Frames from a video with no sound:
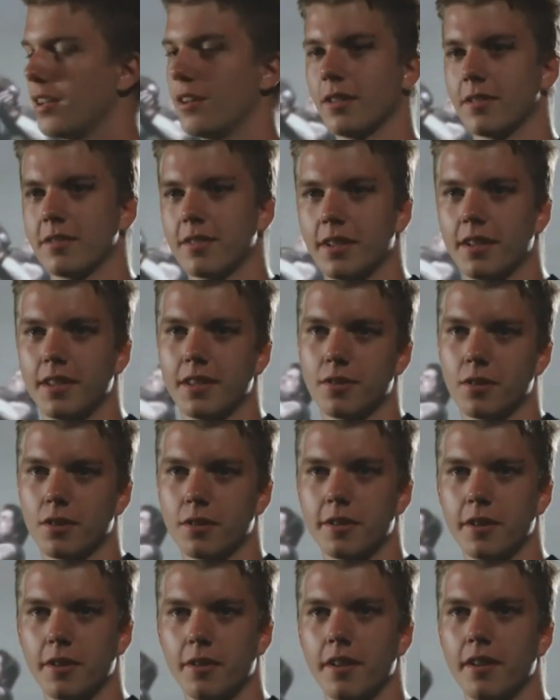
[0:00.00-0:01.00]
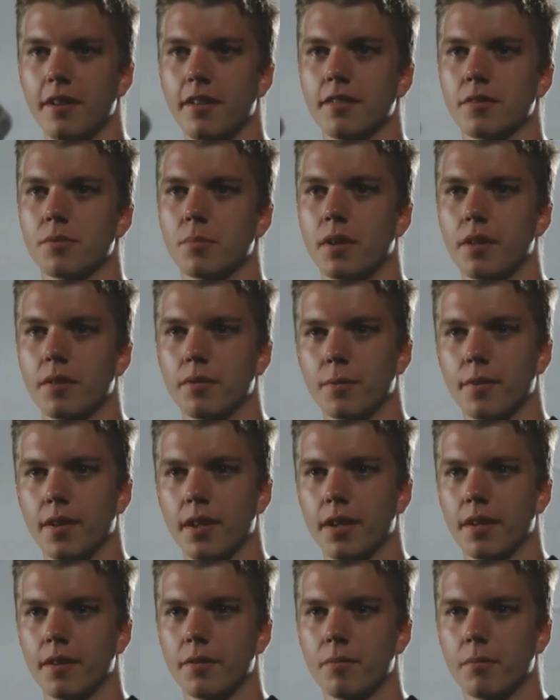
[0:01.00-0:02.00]
Ulterior Hair is one
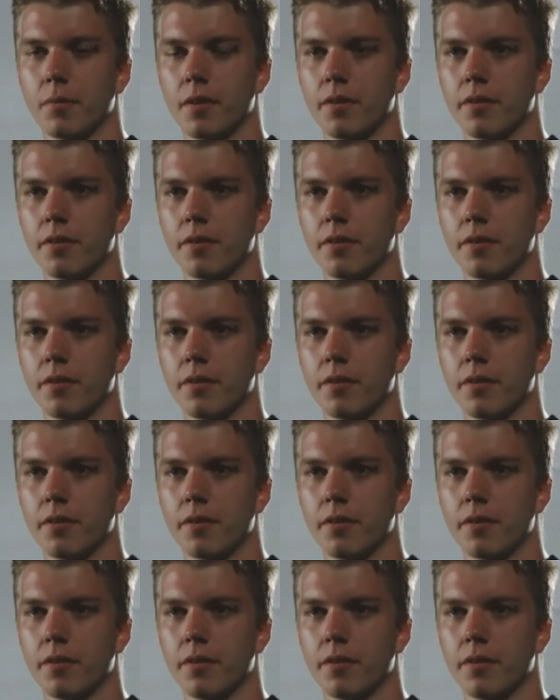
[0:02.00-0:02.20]
of